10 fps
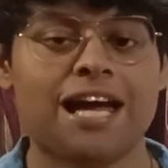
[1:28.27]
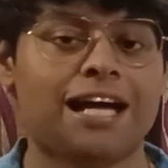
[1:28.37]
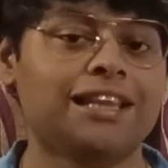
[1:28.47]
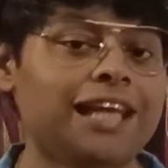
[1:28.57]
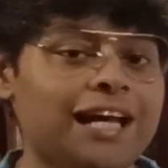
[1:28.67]

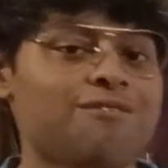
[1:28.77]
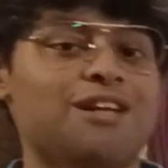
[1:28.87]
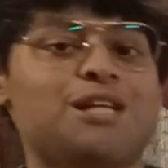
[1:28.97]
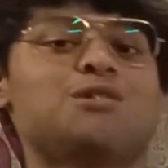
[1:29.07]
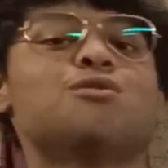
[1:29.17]
And then
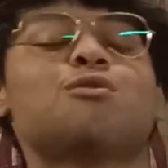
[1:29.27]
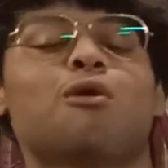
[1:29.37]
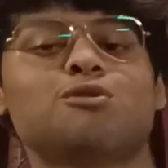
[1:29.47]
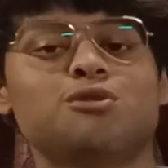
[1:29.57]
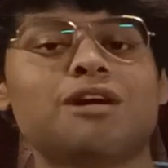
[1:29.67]
we need to
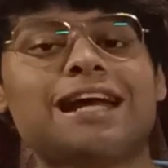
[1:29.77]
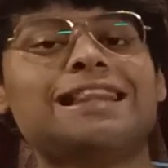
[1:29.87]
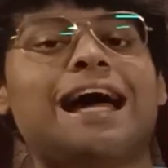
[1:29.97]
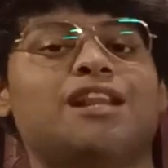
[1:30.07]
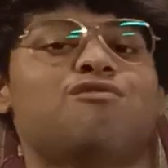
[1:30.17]

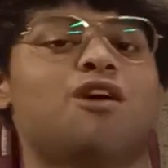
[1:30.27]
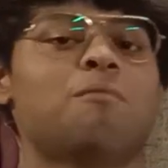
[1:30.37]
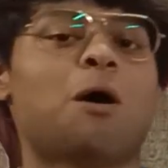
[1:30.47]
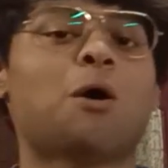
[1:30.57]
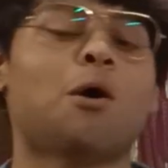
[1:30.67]
conjugate that
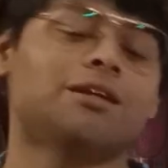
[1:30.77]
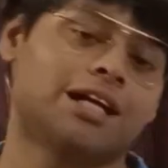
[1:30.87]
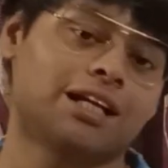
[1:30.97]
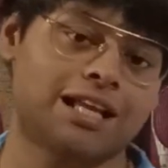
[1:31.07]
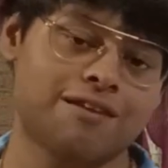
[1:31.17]
verb
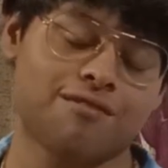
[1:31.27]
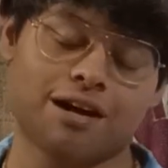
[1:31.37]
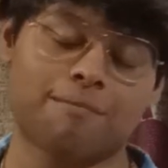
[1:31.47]
accordingly